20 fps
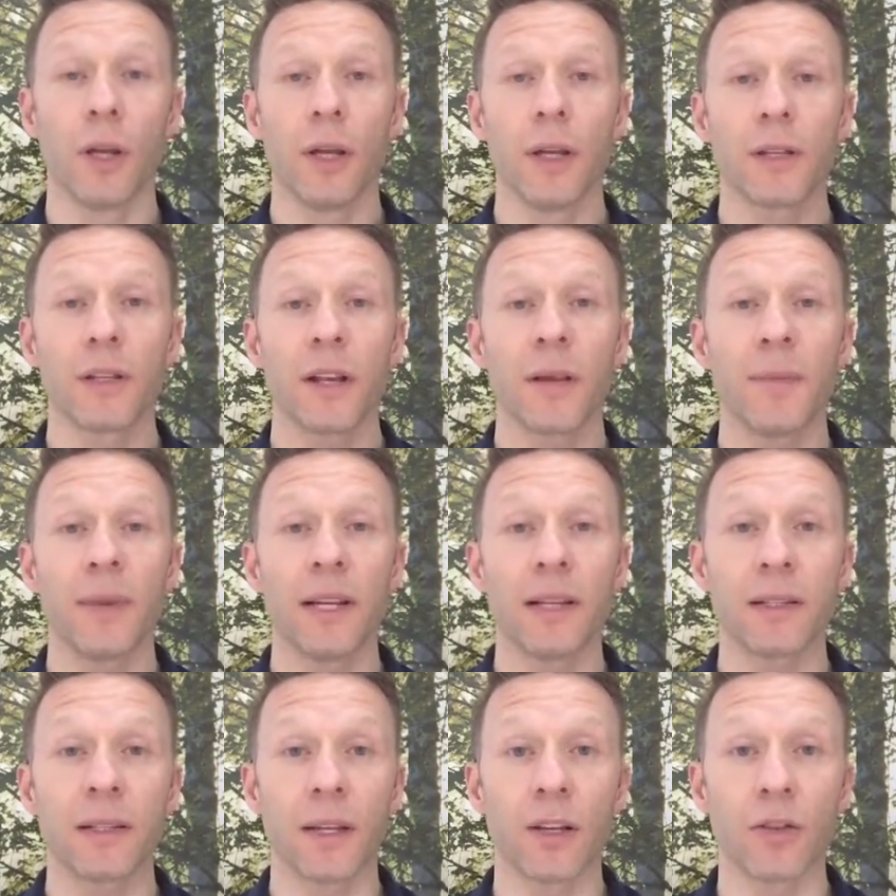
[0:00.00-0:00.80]
So that
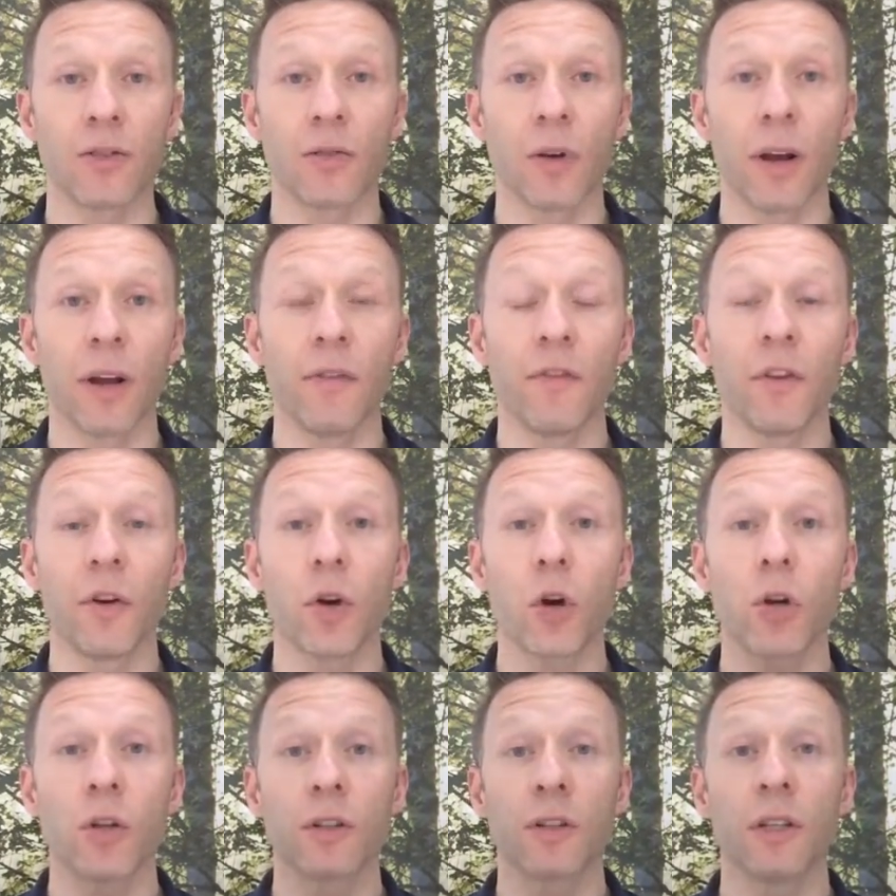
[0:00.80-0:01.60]
makes sense, right? If you're
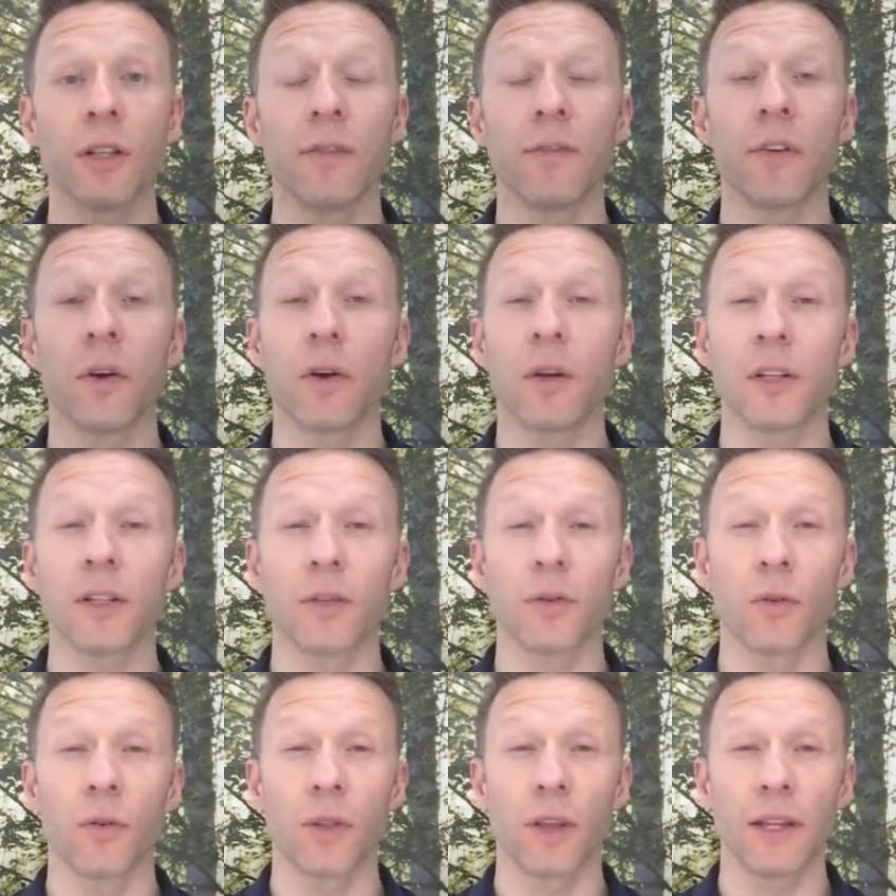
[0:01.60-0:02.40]
constantly
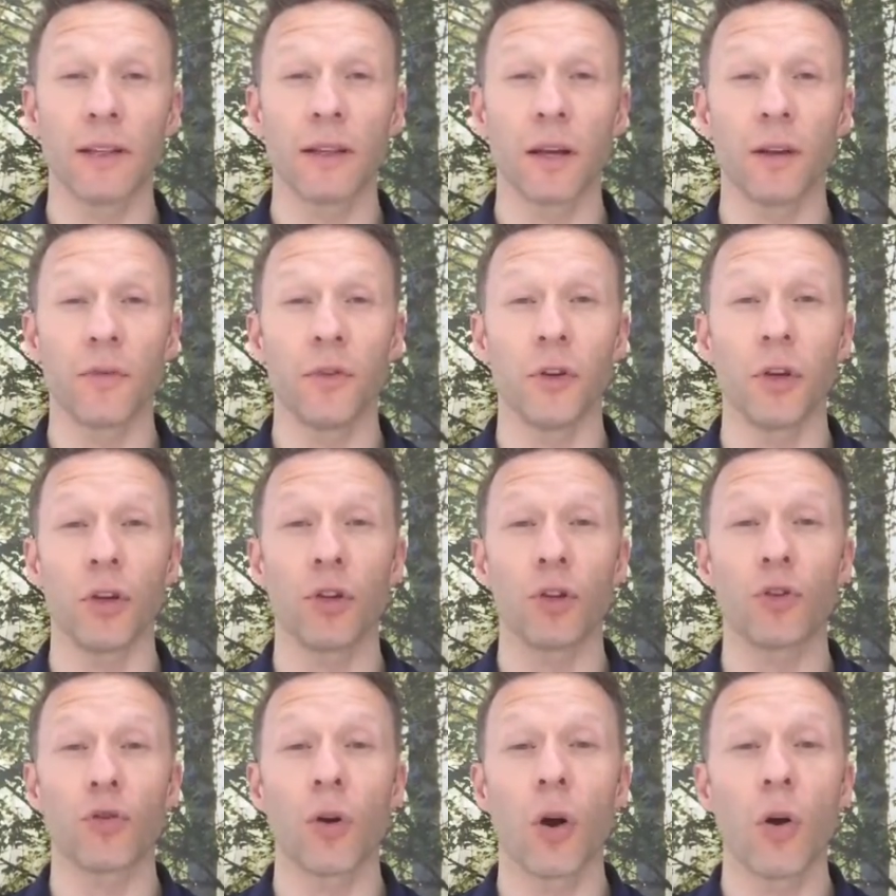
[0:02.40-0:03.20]
focusing on things out of your
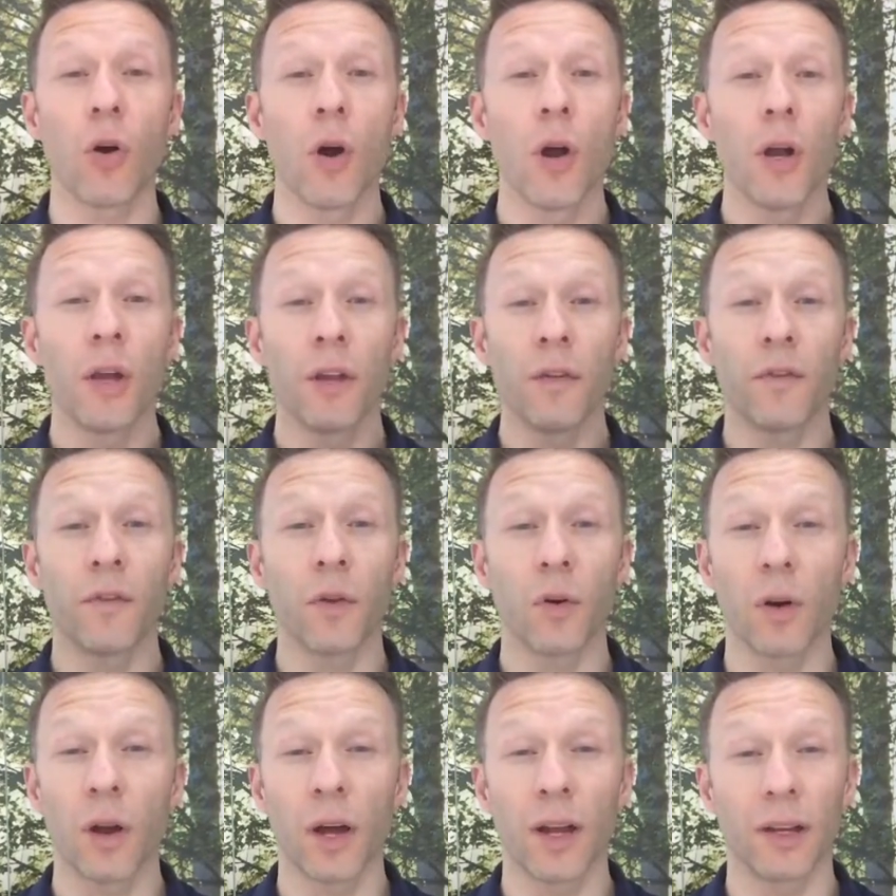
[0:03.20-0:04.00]
control, you
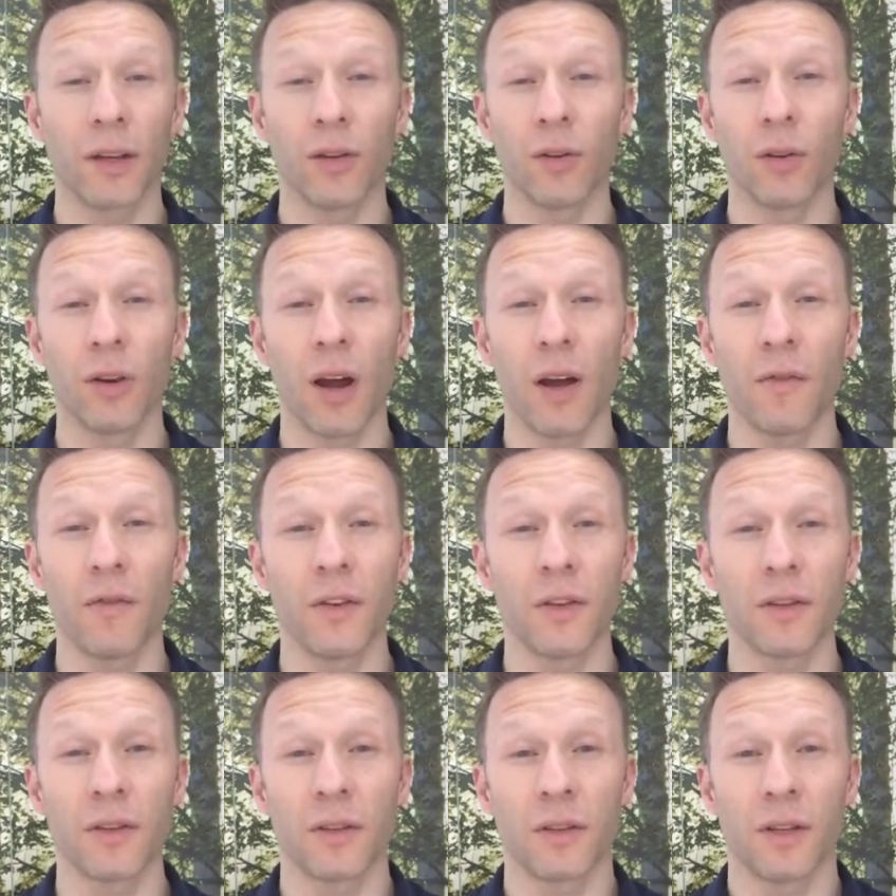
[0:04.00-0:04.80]
feel like your life
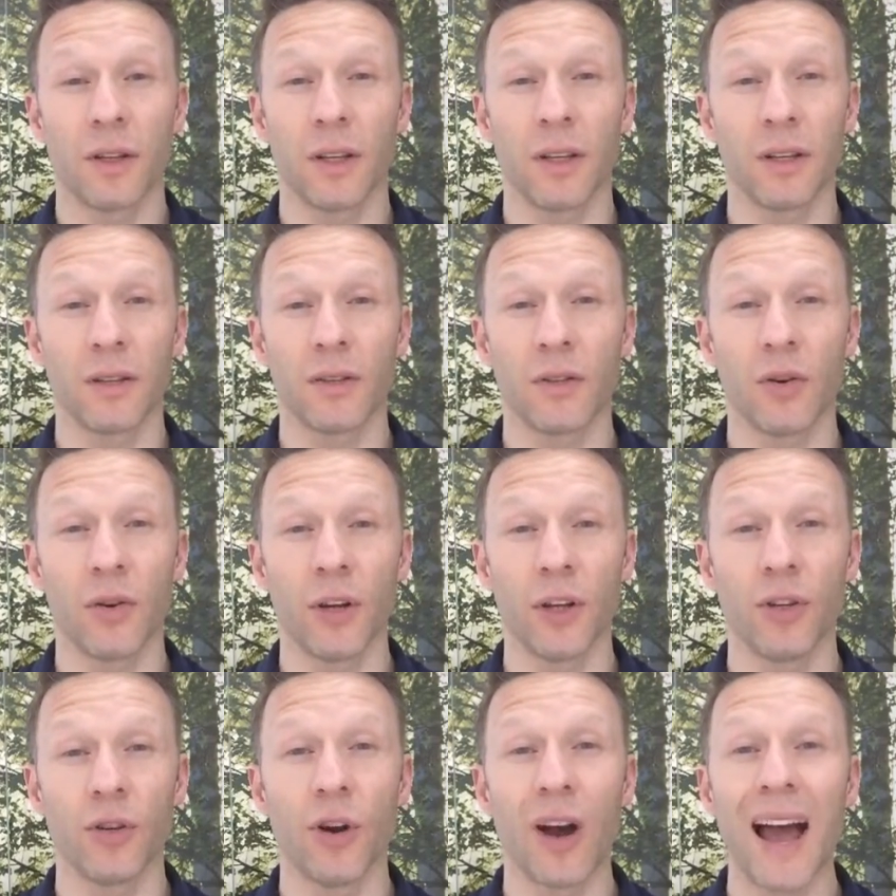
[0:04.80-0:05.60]
is
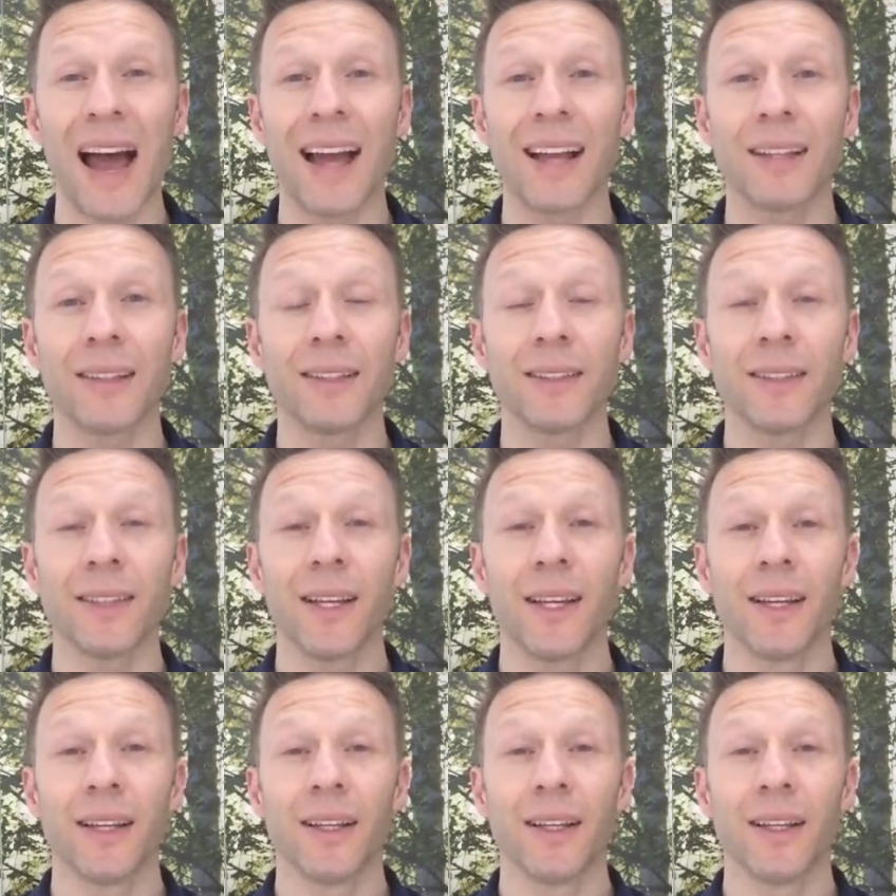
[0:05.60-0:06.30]
not in your hands.